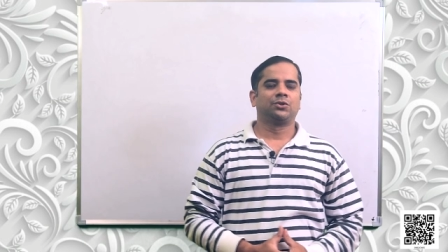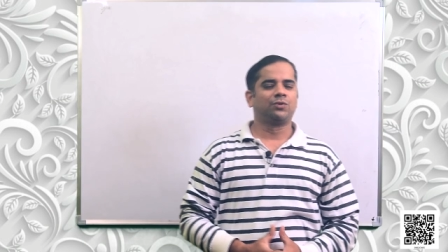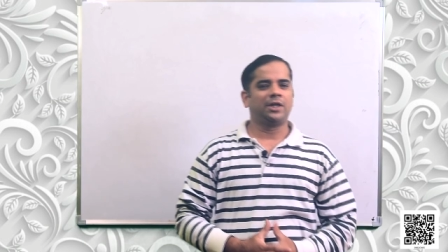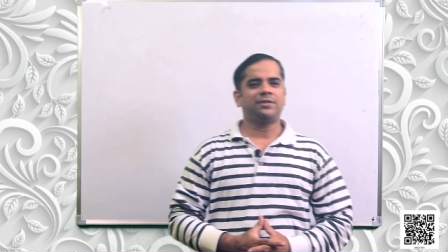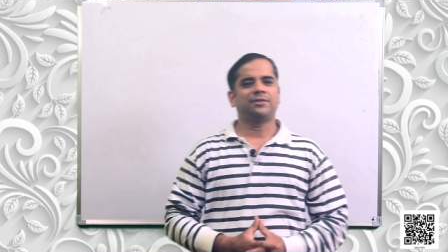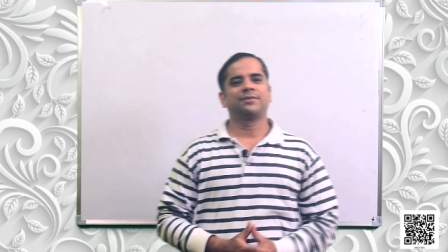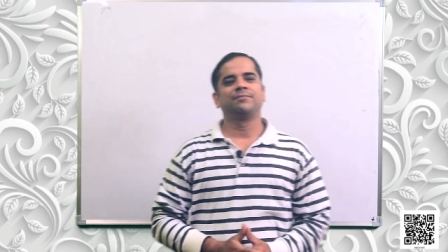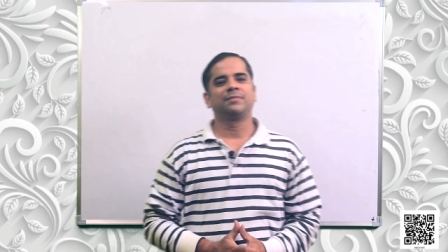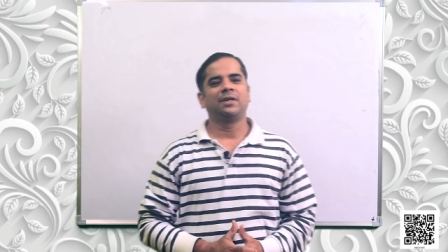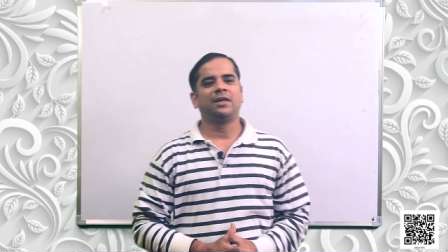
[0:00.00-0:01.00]
Students,
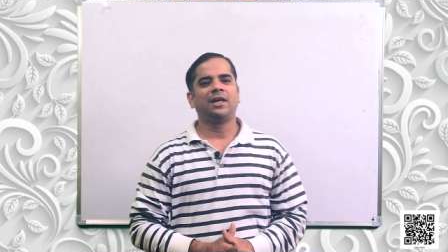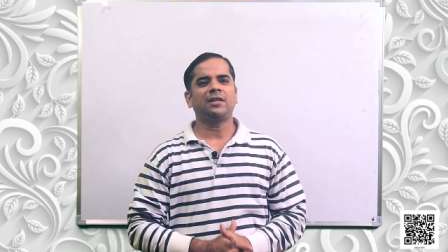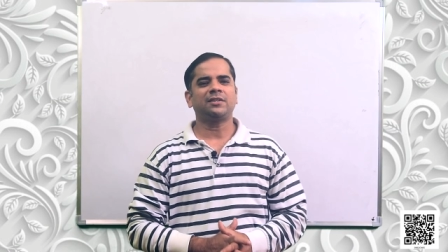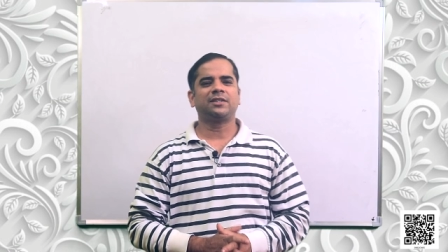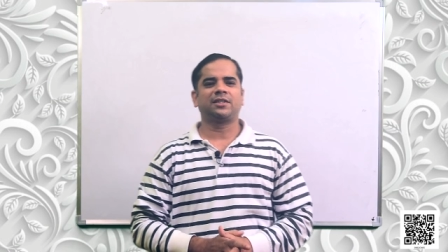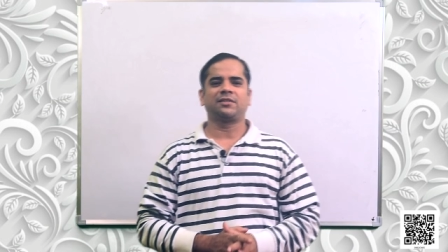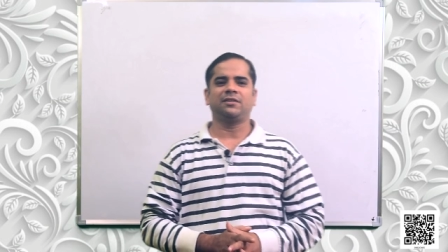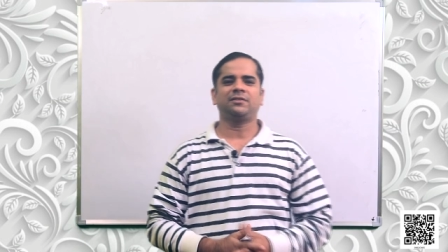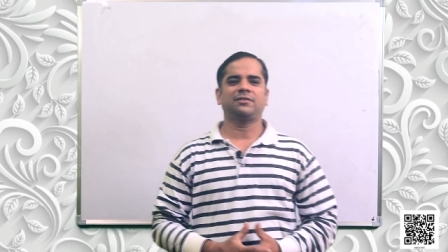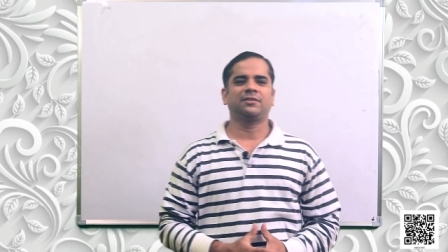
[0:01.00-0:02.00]
let us
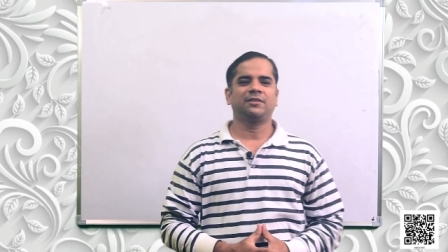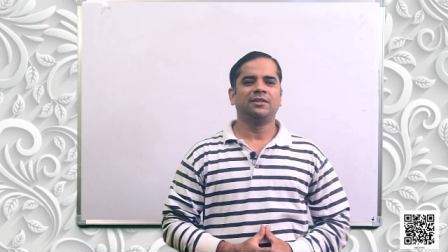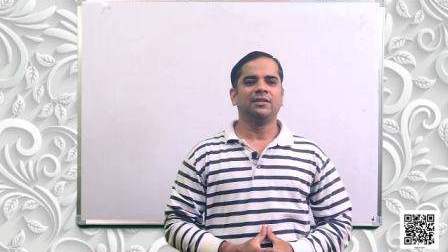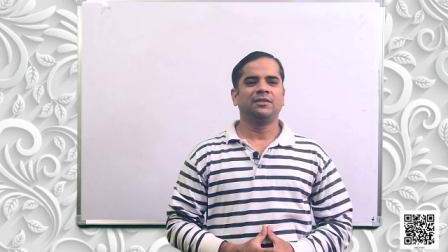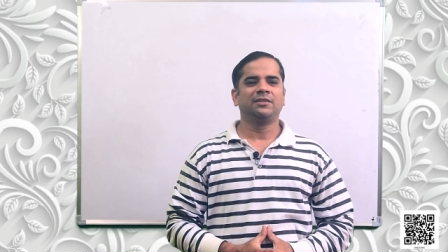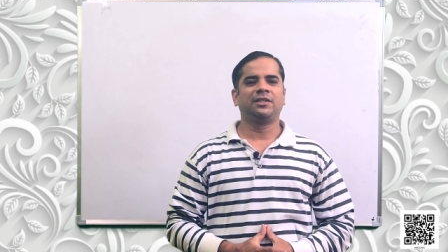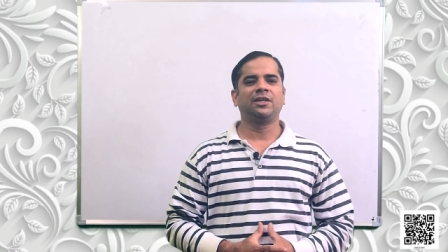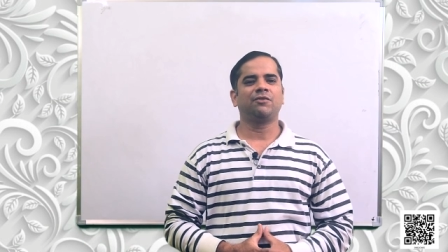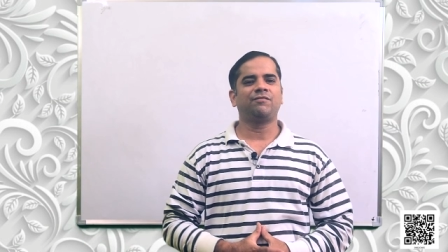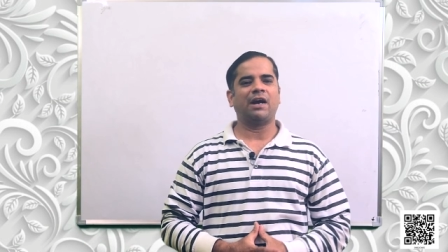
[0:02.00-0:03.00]
discuss theorem